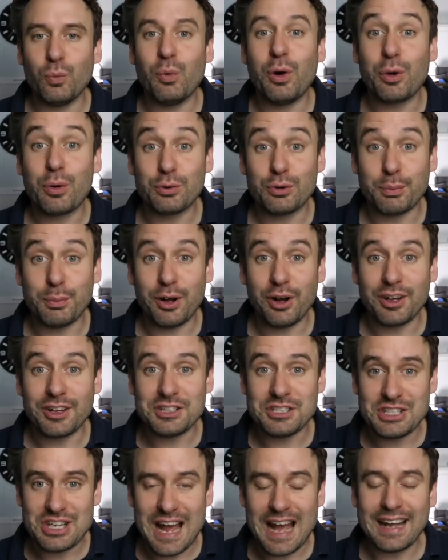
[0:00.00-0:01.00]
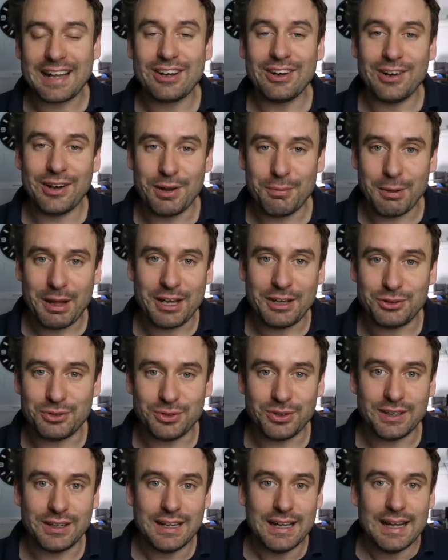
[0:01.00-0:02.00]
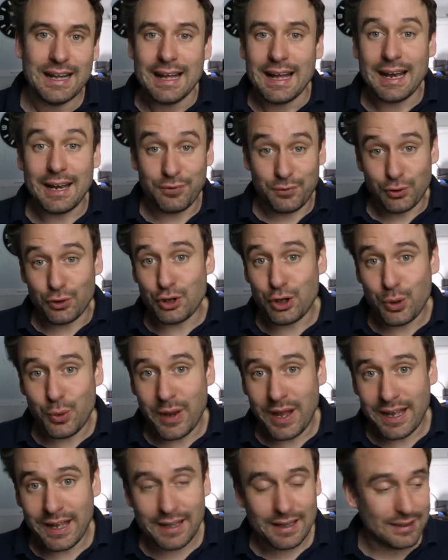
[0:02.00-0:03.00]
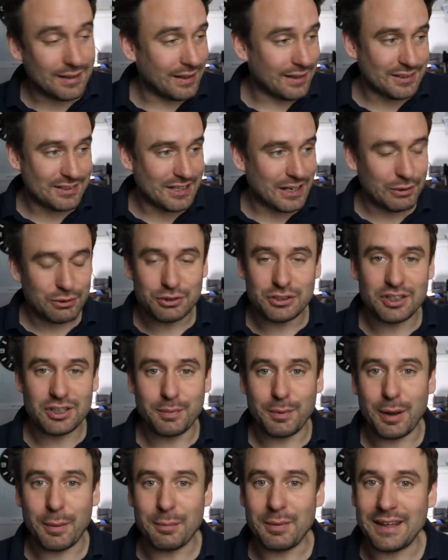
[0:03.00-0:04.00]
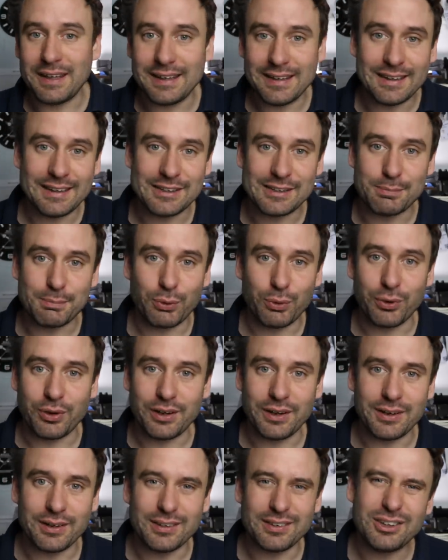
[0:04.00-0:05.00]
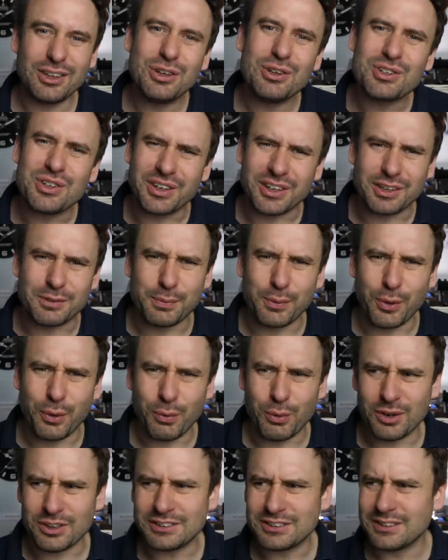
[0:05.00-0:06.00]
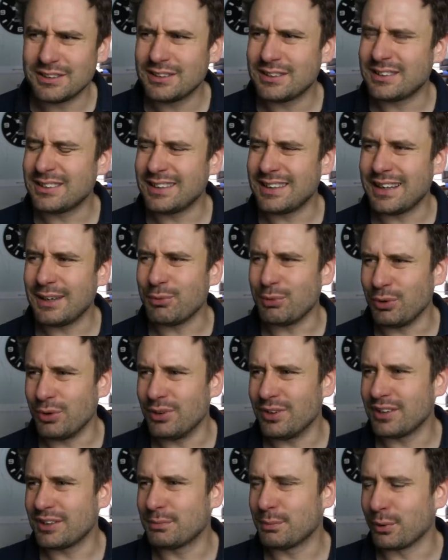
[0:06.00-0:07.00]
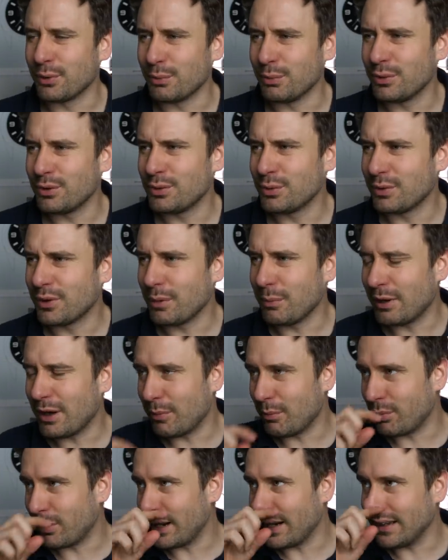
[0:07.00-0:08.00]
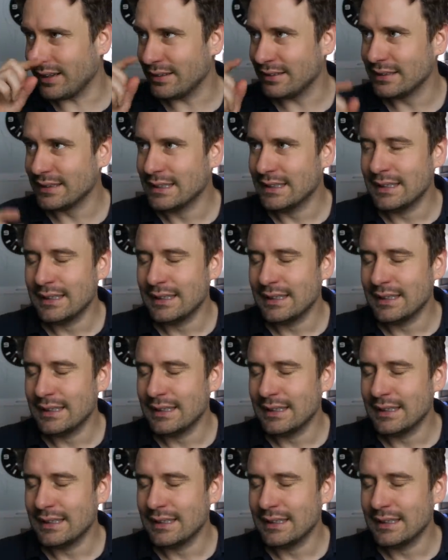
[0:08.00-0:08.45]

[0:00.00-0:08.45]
Welcome to Bark and Jack. I'm Adrian, and if you're new here, this channel is just about me usually exploring watches. Today we're not exploring, we're talking about a brand.